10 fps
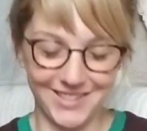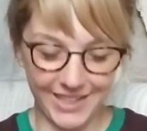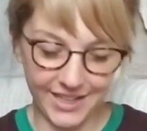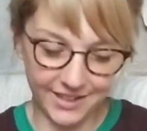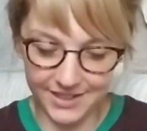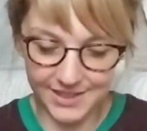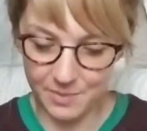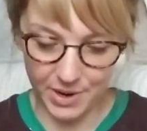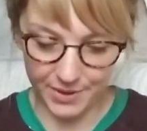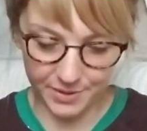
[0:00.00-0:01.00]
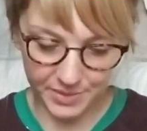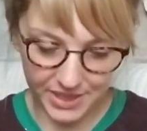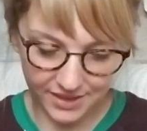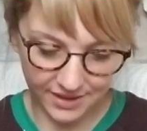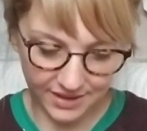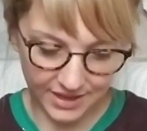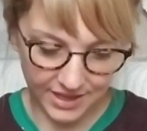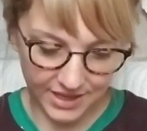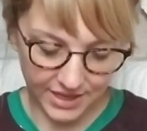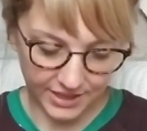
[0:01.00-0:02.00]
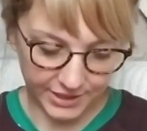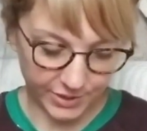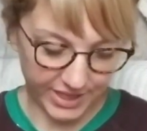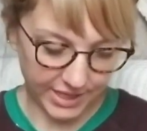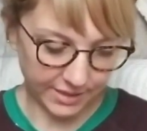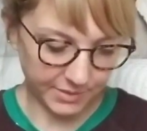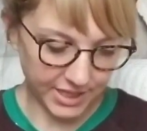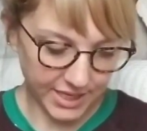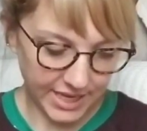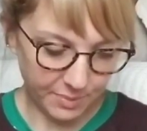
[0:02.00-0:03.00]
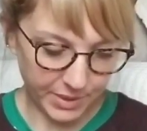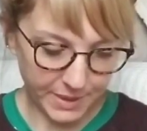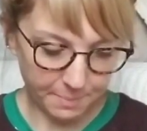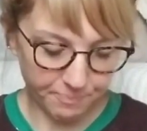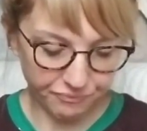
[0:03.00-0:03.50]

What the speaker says: Like, it doesn't bother me. So I think I'm going to keep it.